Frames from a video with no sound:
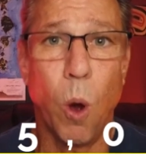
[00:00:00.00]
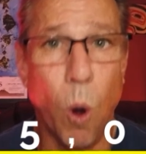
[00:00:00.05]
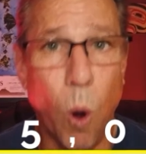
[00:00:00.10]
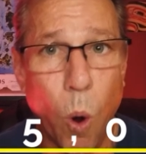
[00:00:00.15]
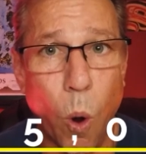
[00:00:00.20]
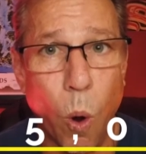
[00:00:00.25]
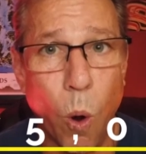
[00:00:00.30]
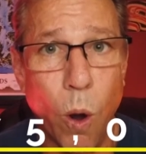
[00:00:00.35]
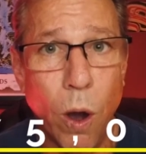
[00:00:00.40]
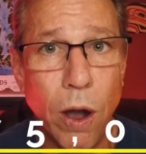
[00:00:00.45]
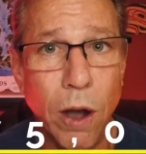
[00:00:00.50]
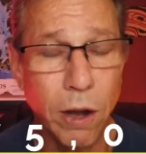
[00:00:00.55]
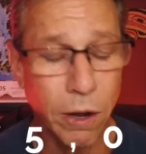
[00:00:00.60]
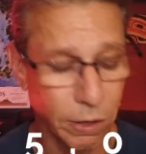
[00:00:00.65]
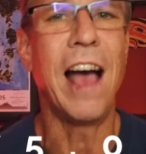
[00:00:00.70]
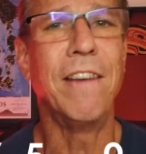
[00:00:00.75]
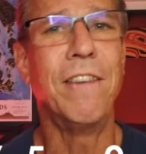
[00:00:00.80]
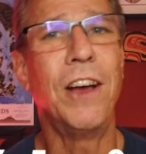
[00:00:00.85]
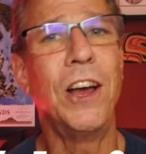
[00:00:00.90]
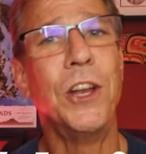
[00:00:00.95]
or
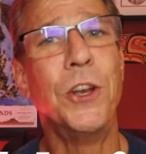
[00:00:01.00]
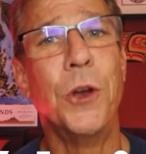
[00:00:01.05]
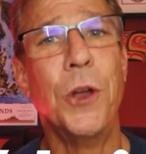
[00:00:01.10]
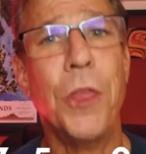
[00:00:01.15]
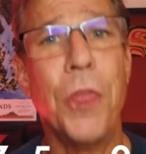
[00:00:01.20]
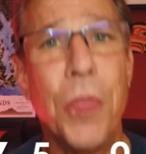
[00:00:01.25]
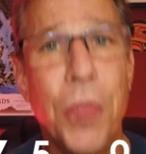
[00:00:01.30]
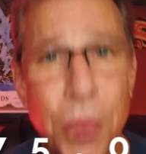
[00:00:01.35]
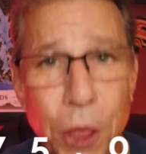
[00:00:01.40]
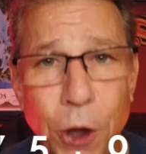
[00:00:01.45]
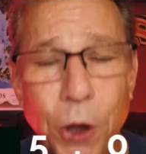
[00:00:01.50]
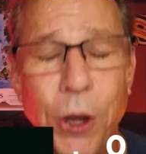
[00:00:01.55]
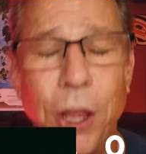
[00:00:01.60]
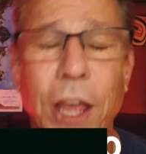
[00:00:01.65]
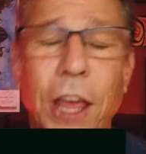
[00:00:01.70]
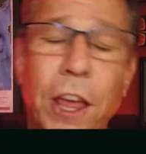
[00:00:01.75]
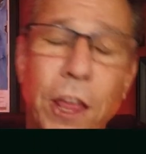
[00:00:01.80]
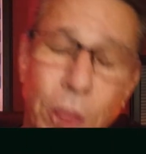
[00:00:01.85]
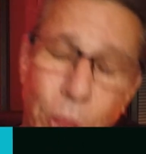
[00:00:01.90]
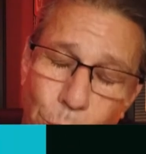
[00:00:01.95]

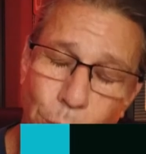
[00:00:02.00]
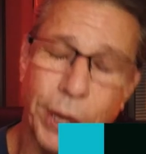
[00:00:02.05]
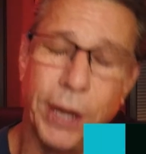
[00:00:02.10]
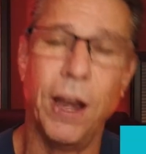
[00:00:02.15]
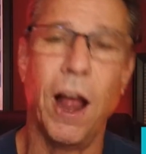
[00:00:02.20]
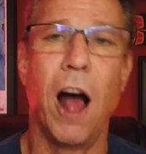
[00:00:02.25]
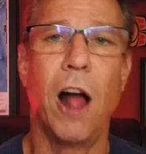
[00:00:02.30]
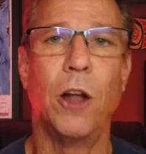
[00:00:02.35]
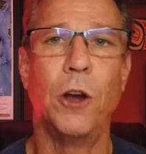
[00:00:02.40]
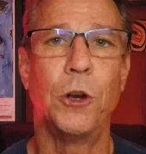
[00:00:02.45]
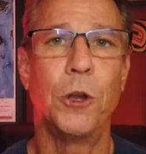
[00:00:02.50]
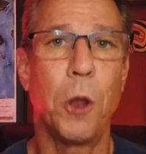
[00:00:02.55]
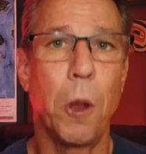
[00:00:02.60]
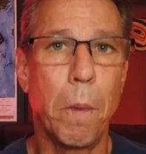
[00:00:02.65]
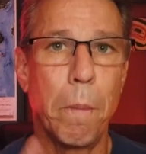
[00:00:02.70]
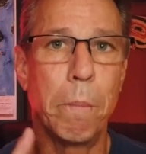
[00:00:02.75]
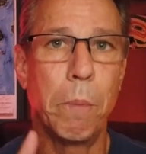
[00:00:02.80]
$533